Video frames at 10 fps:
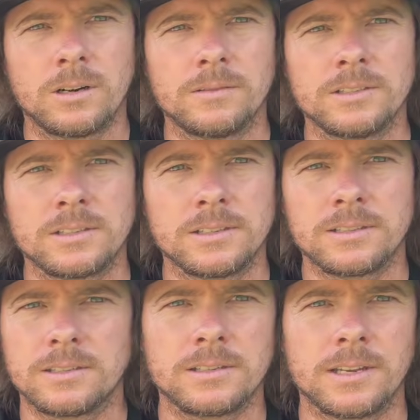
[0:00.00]
Obviously,
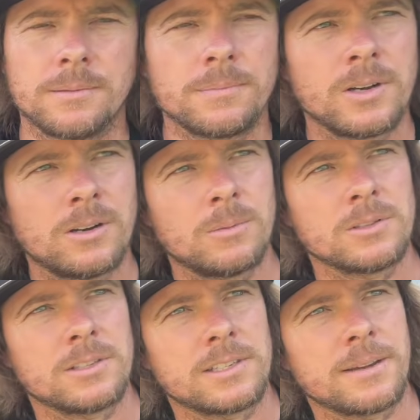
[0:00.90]
it's the same,
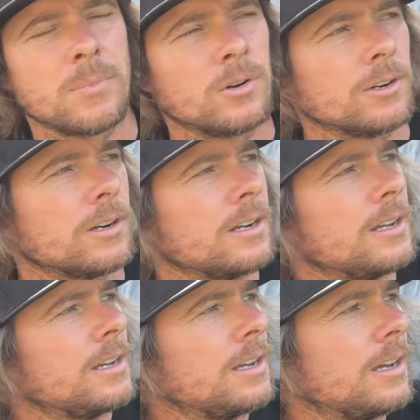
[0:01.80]
almost the same motor.
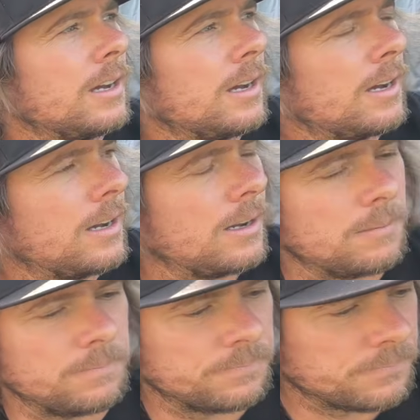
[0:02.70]

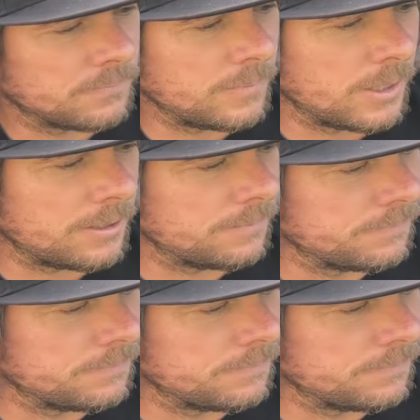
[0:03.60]
But